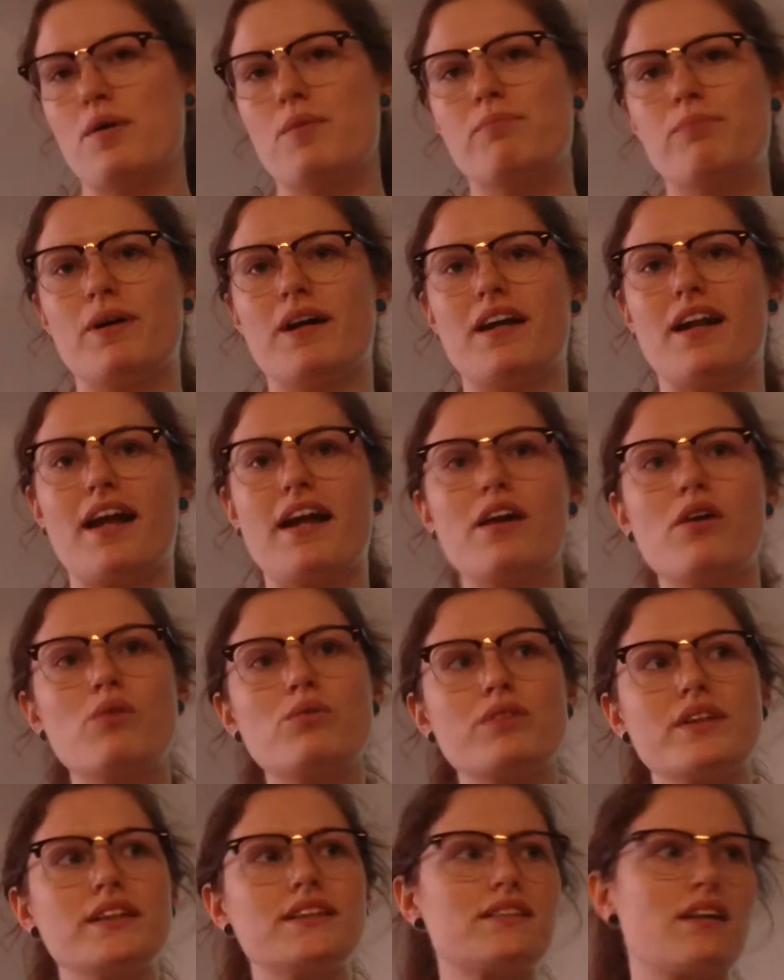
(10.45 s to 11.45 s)
But I
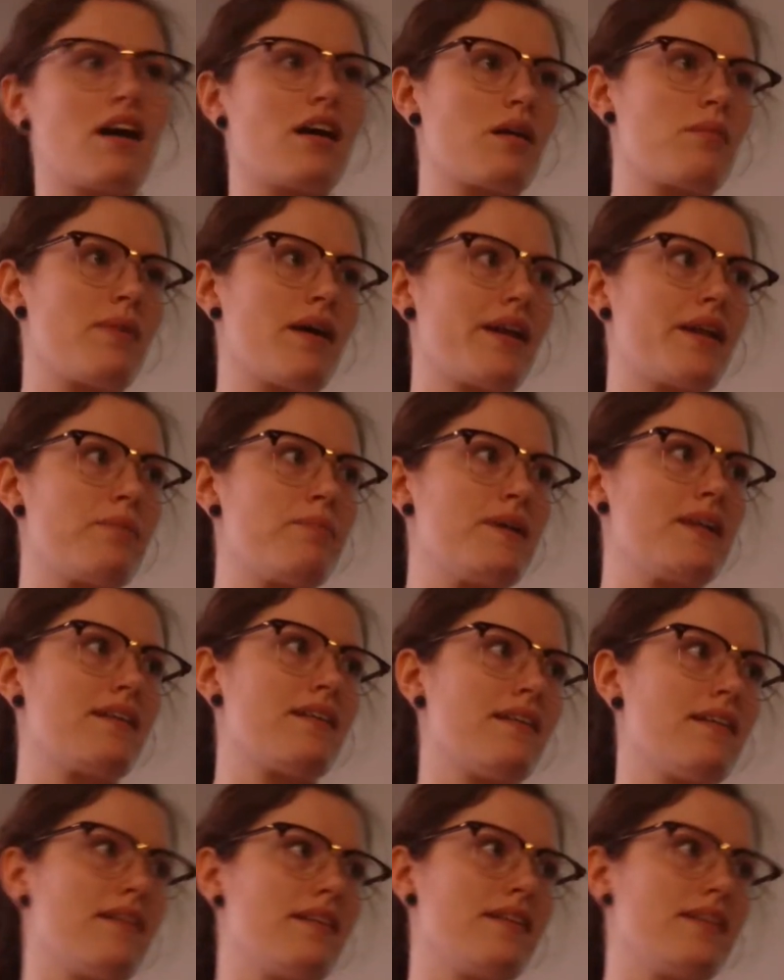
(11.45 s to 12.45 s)
only talk about it
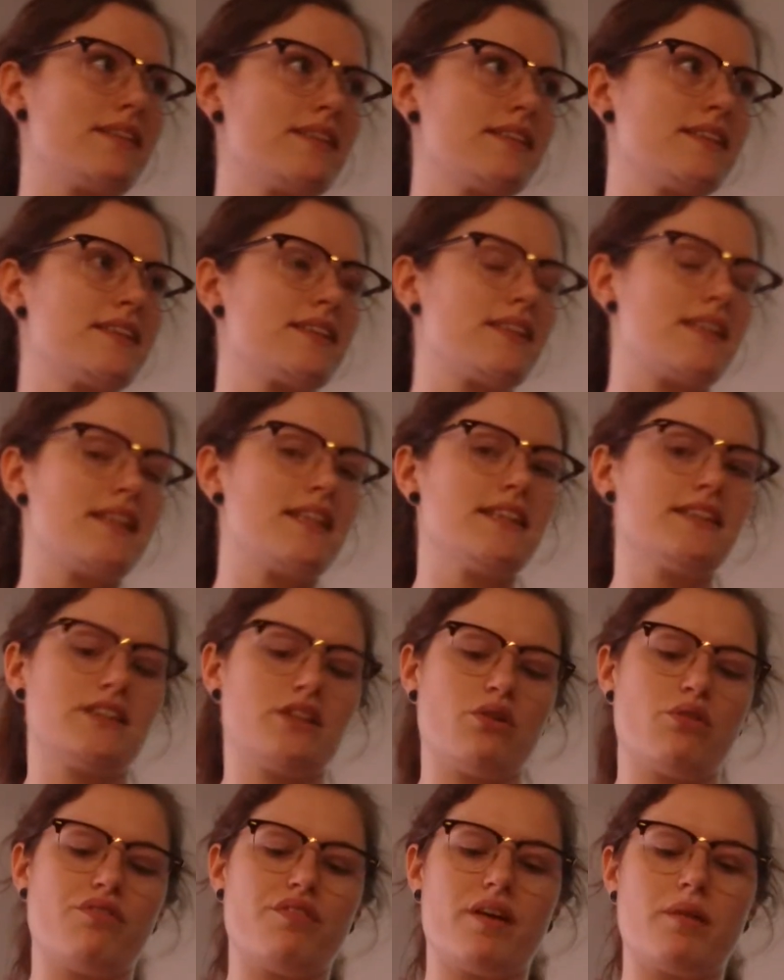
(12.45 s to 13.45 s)
because this
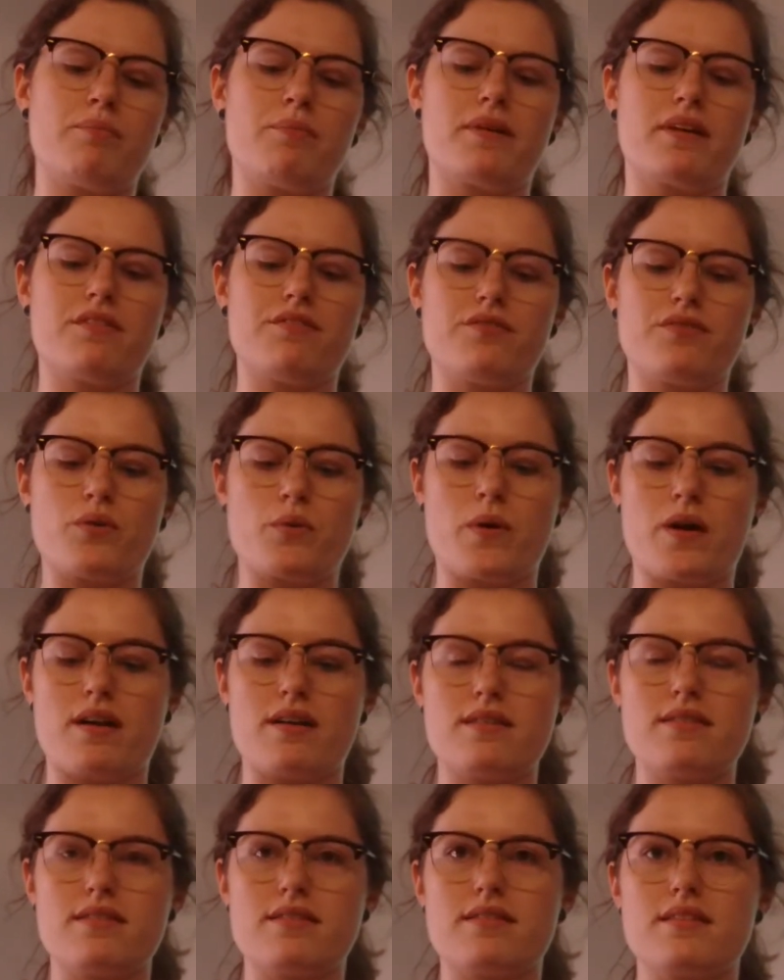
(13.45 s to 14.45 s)
November
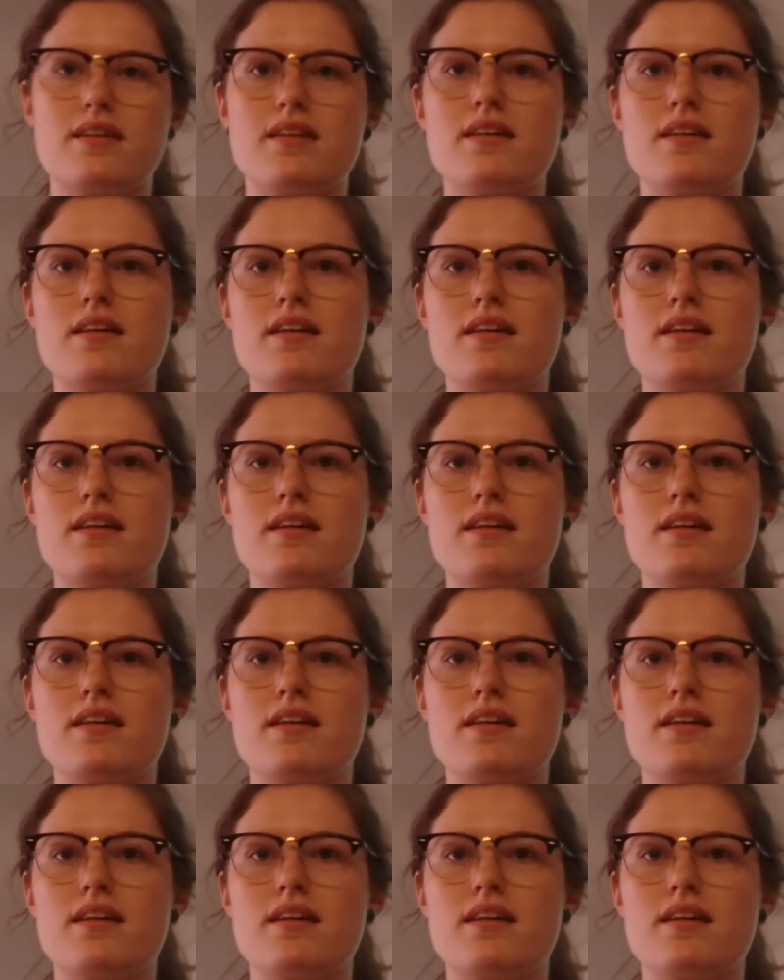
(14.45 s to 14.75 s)
4th,